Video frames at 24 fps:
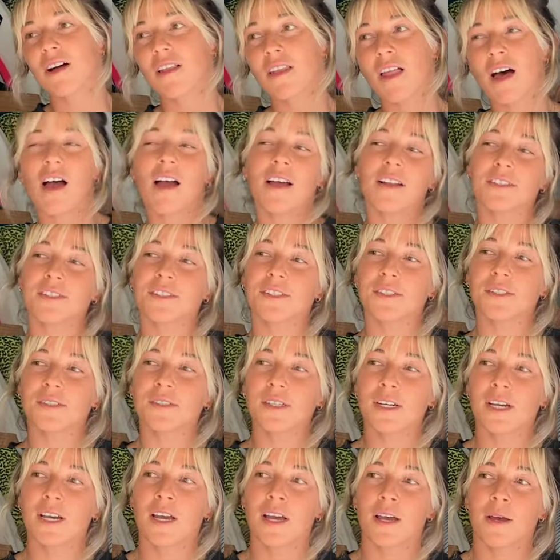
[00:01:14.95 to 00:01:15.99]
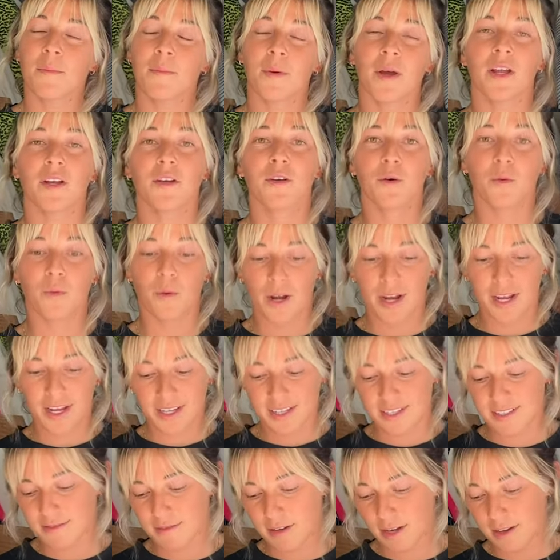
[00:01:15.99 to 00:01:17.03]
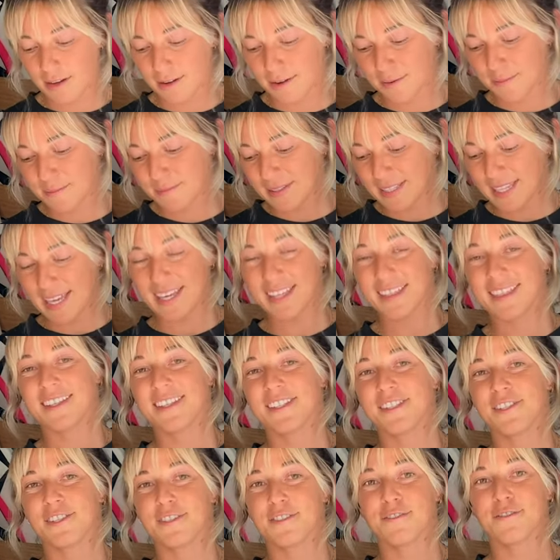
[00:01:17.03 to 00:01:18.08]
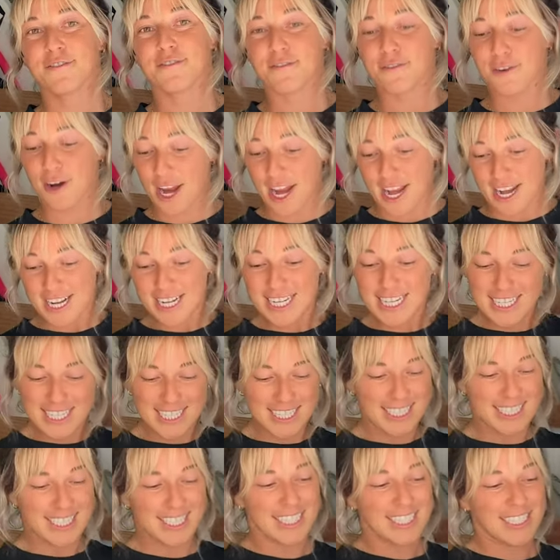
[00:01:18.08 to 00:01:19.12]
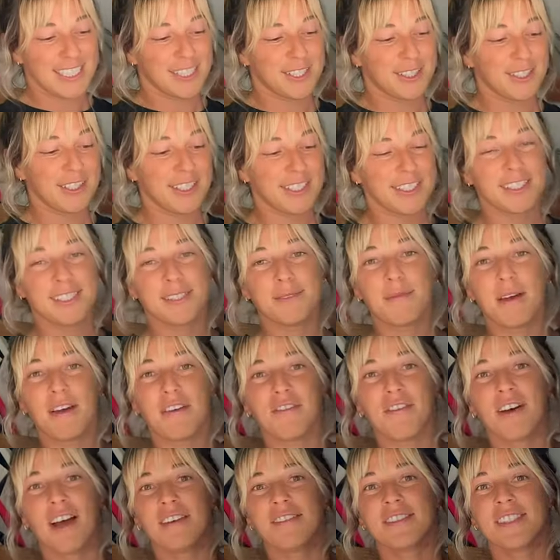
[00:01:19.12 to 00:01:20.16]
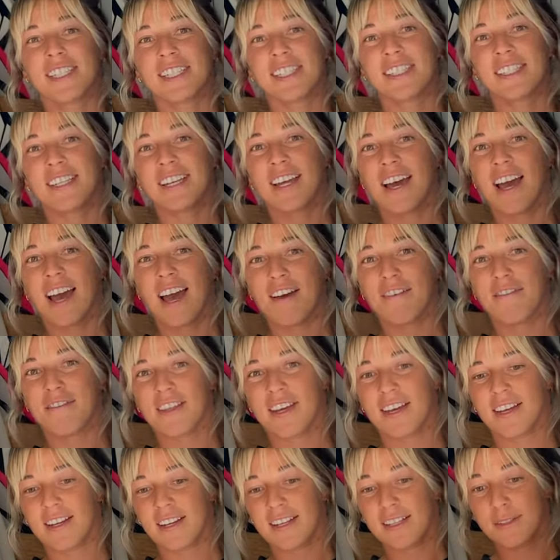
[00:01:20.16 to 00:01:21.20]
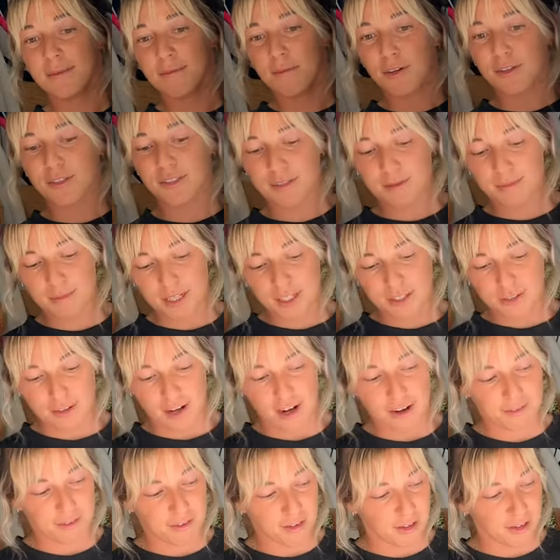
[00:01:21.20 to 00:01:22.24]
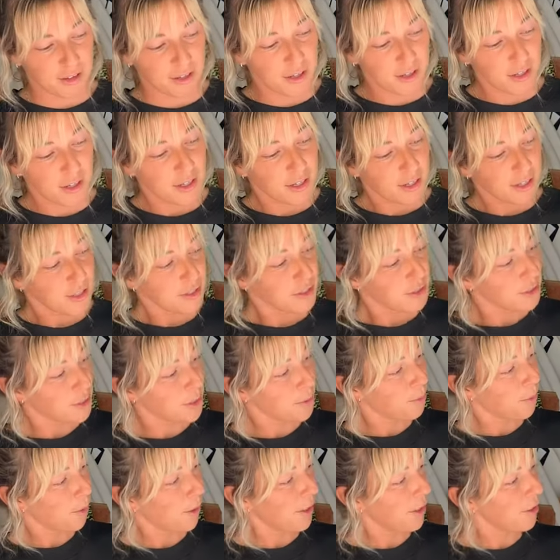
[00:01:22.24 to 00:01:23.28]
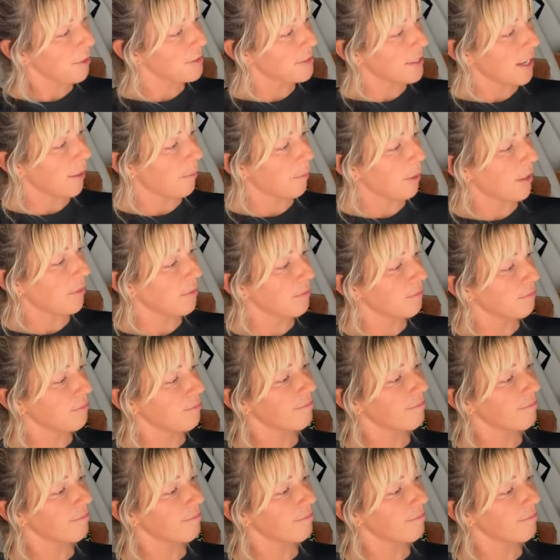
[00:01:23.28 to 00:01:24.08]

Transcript: a lot too, but in Hawaii, length is your friend. So this is my 5'6.5" that is most of my Driver 2.0 segment.